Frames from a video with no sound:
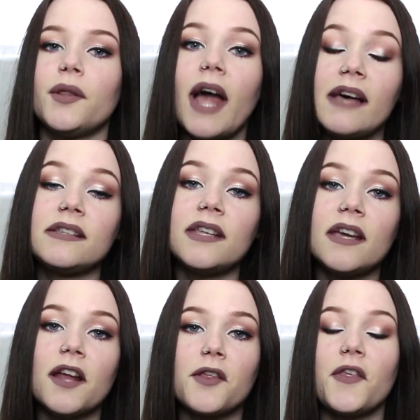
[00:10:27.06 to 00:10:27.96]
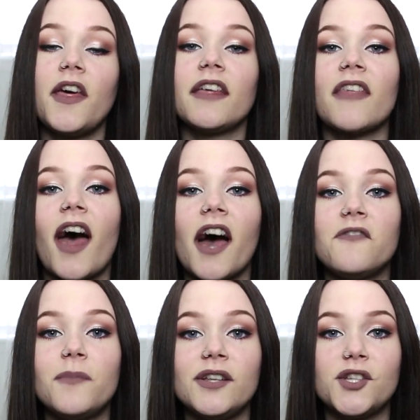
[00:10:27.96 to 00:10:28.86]
lastly, another thing that
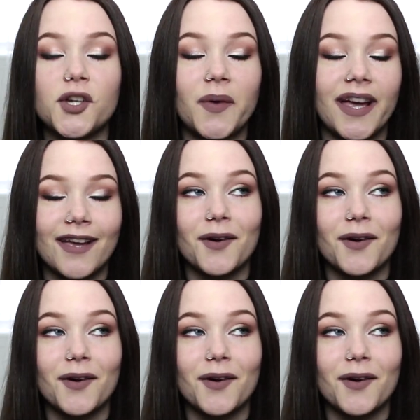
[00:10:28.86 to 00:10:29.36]
I've been doing.